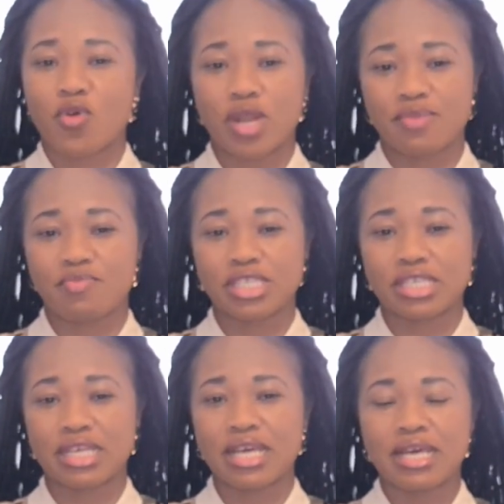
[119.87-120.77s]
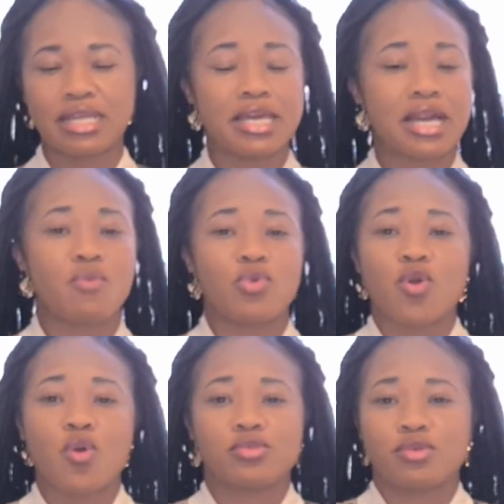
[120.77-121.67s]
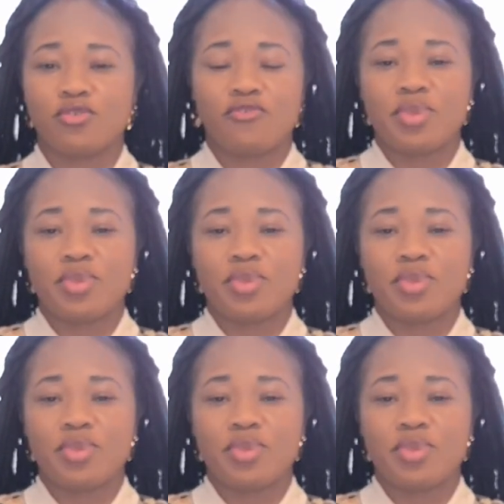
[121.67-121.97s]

on admission, they come with all sorts of